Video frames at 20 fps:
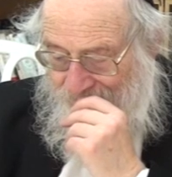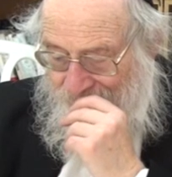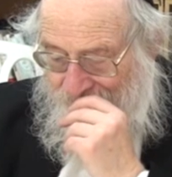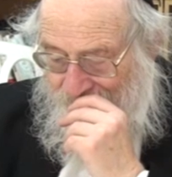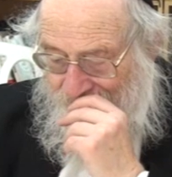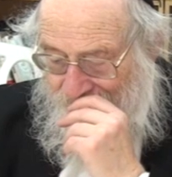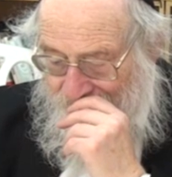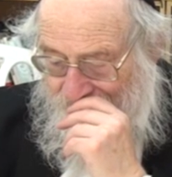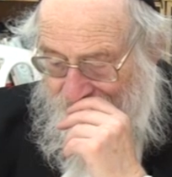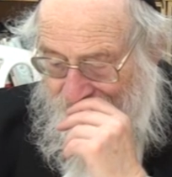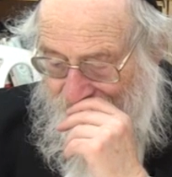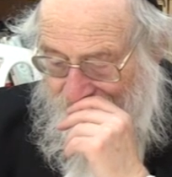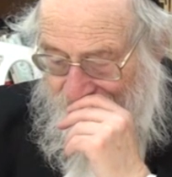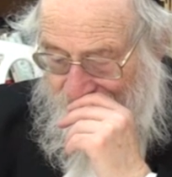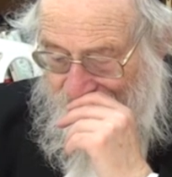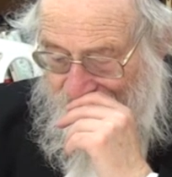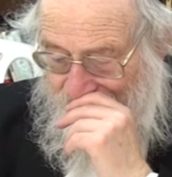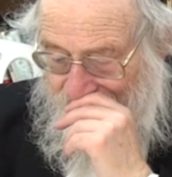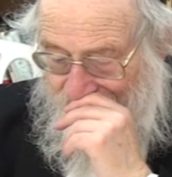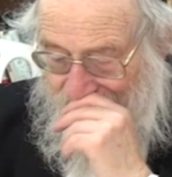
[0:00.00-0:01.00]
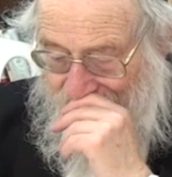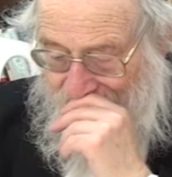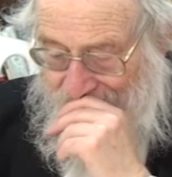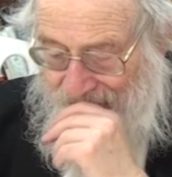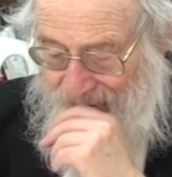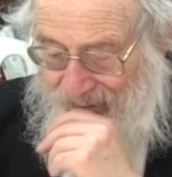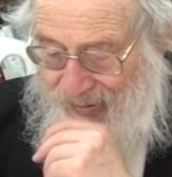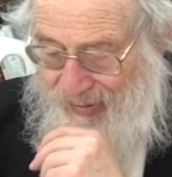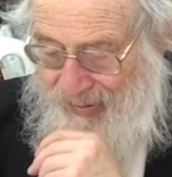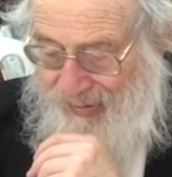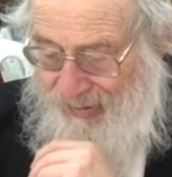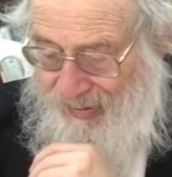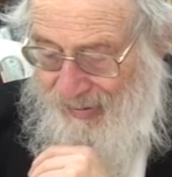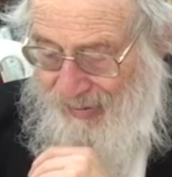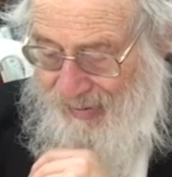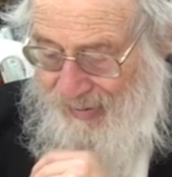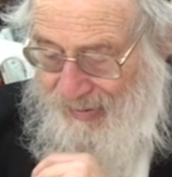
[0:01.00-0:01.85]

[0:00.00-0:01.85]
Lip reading: if it has been cooked in